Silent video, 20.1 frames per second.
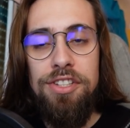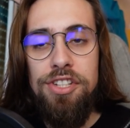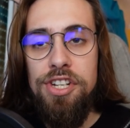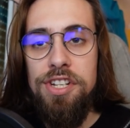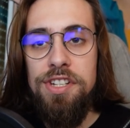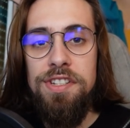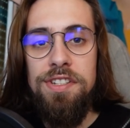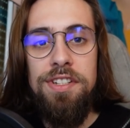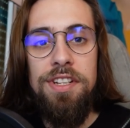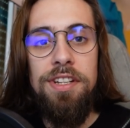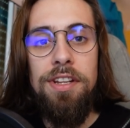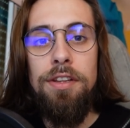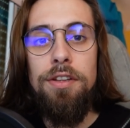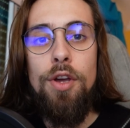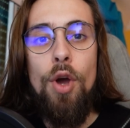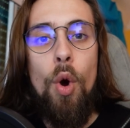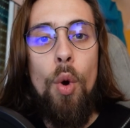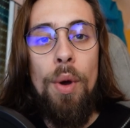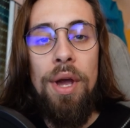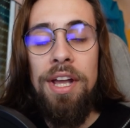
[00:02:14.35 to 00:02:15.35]
just didn't
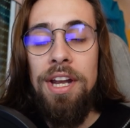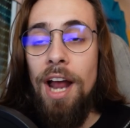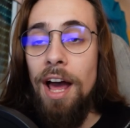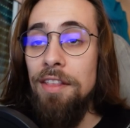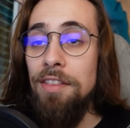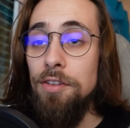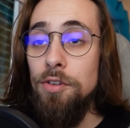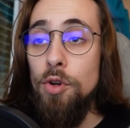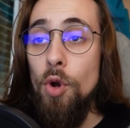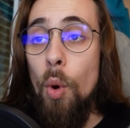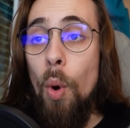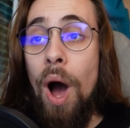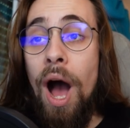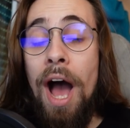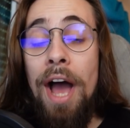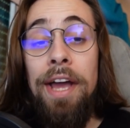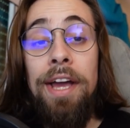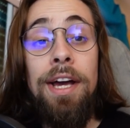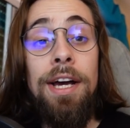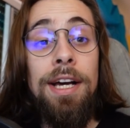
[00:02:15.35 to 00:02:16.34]
go in I don't know
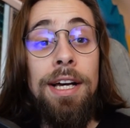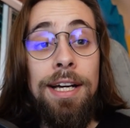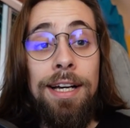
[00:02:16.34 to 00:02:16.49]
why